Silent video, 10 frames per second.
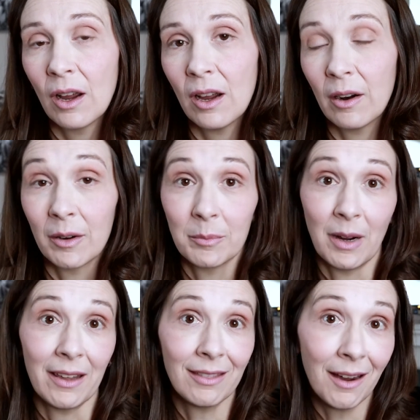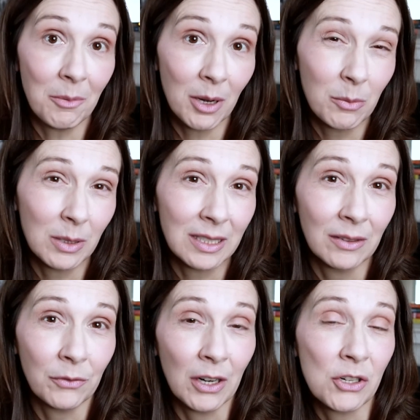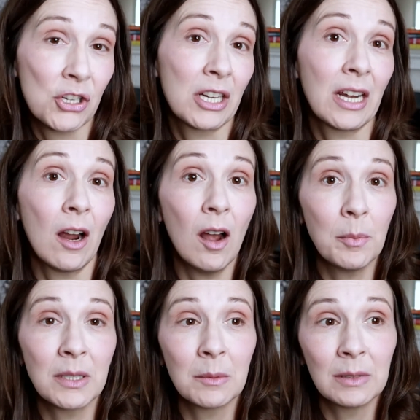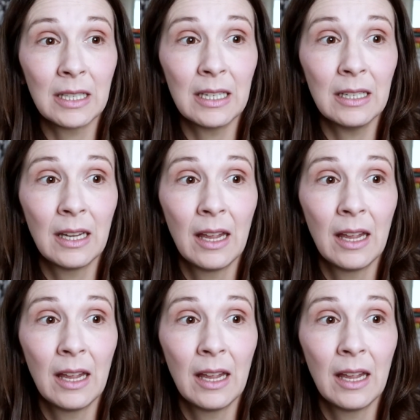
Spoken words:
or my thyroid wasn't functioning optimally.